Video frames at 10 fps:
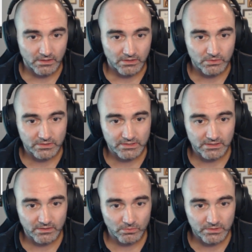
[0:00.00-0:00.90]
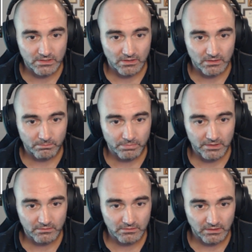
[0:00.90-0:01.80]
you can see there was a
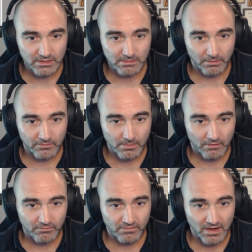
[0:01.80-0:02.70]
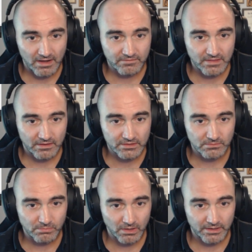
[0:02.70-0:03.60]
big leap of about
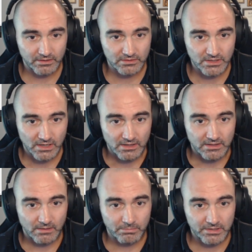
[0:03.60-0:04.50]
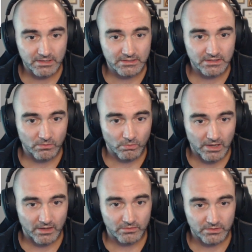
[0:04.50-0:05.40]
5,000 players that peaked at
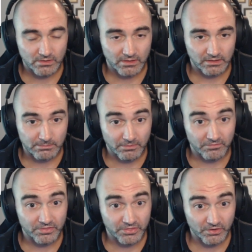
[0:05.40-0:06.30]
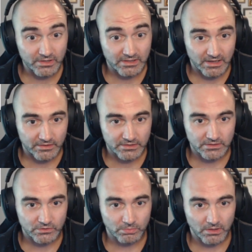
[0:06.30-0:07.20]
around a leap of 30,000
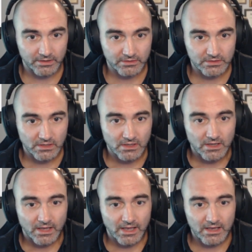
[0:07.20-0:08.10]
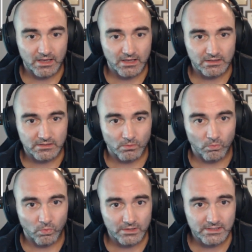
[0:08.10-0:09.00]
new players. And
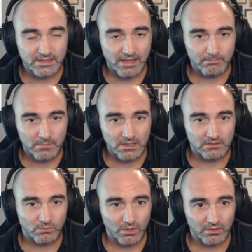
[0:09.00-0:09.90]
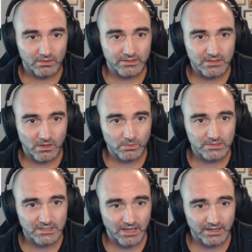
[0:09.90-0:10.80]
what did that mean? Well, it
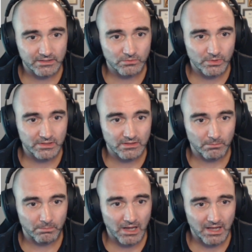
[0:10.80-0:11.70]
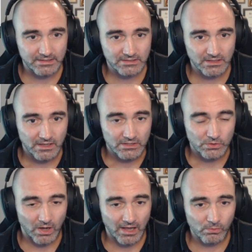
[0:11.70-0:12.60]
coincided with the bots.
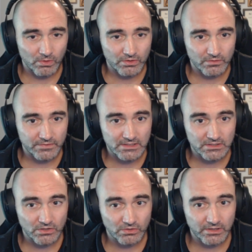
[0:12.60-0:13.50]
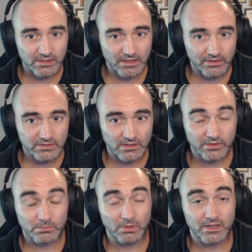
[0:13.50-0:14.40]
So I wonder if these 30,000
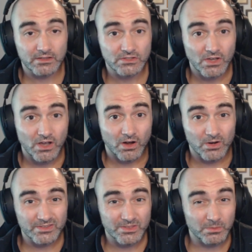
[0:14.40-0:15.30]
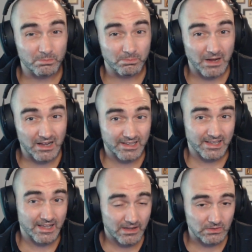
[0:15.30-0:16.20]
other players aren't the bot
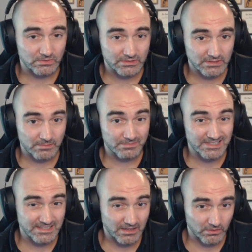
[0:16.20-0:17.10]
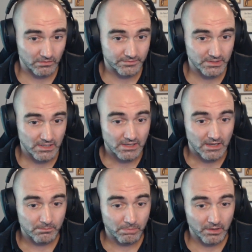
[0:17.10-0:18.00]
accounts themselves.
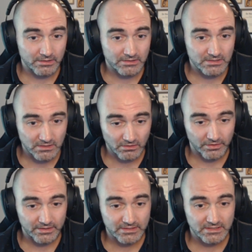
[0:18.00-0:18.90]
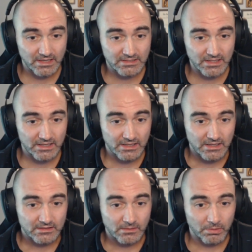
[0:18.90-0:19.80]
But still, it says that
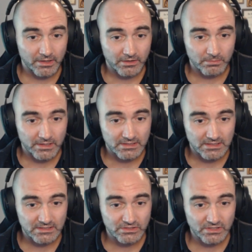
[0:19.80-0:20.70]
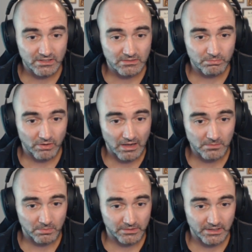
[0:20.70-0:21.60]
the player base is just
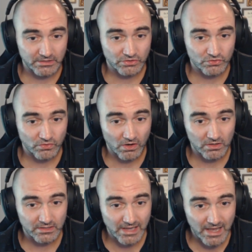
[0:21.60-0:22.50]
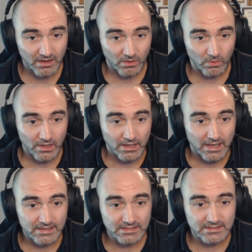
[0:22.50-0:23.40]
probably as strong now
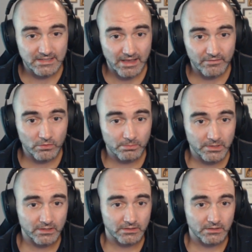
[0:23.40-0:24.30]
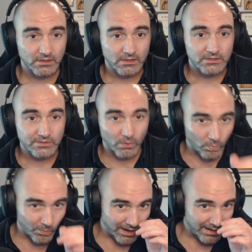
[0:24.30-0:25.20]
as it's ever been. So
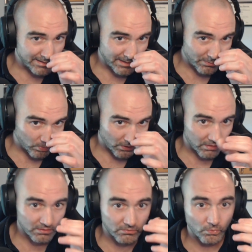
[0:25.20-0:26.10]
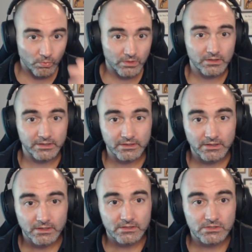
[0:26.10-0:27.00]
why they aren't willing
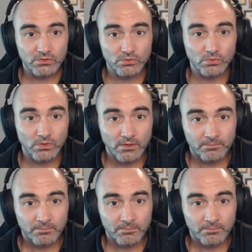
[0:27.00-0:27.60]
to